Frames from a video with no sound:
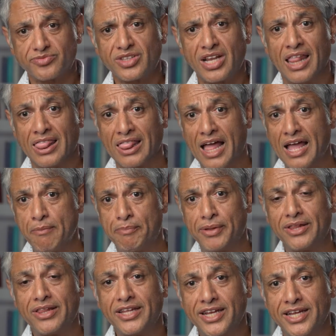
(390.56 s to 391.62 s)
A
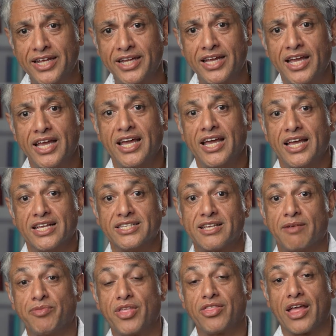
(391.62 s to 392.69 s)
liability is
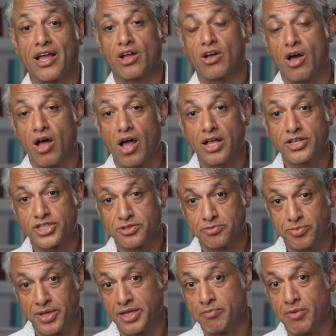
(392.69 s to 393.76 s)
something that costs
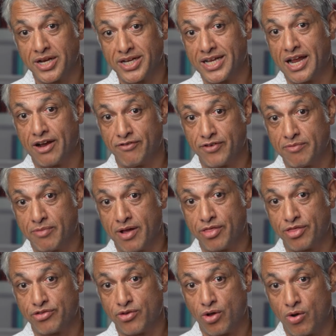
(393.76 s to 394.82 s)
me money every
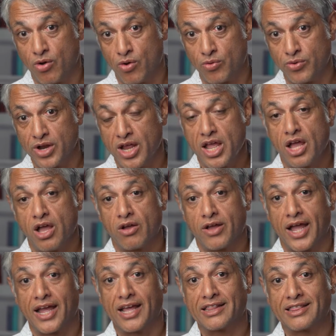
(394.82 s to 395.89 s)
month to own,
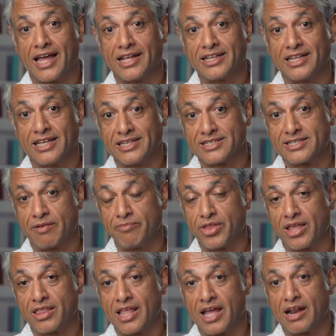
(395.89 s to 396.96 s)
okay? That is
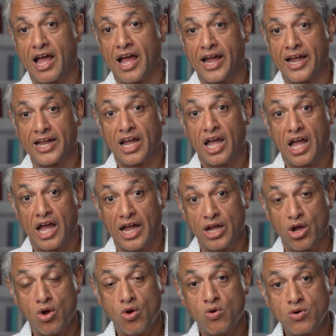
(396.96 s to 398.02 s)
something that I
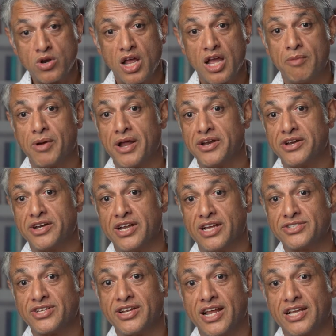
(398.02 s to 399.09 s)
own, but
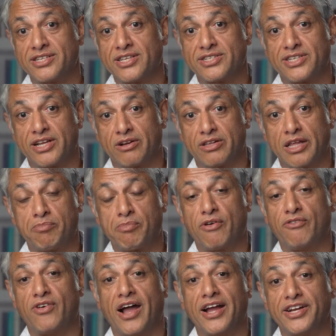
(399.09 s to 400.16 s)
doesn't necessarily
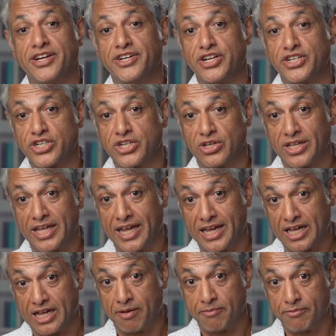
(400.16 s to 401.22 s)
provide additional
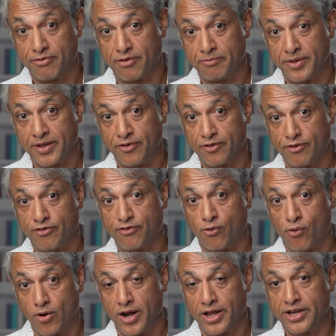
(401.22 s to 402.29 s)
income
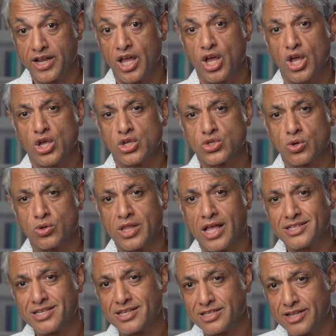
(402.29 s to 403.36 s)
for it. So
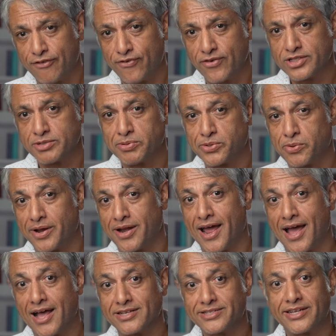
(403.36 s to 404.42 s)
that's a difference between
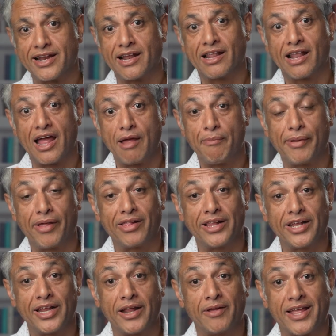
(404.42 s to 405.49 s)
asset and
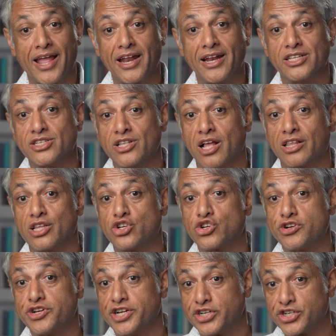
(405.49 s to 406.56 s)
liability. Again, it's not the
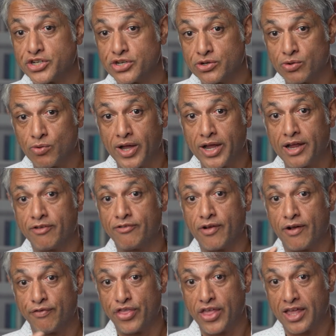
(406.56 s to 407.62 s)
traditional way
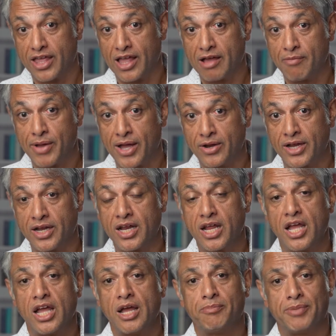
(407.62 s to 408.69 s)
of thinking about it,
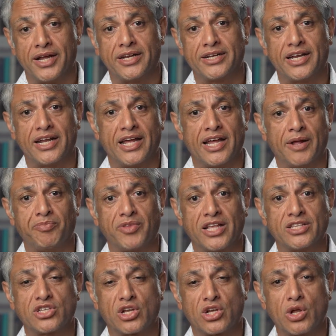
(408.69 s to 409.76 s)
but
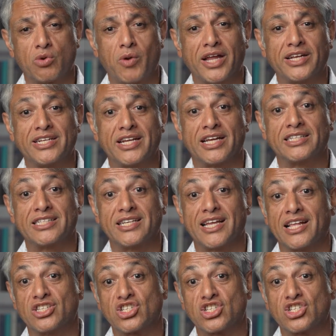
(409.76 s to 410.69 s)
it's a good way to get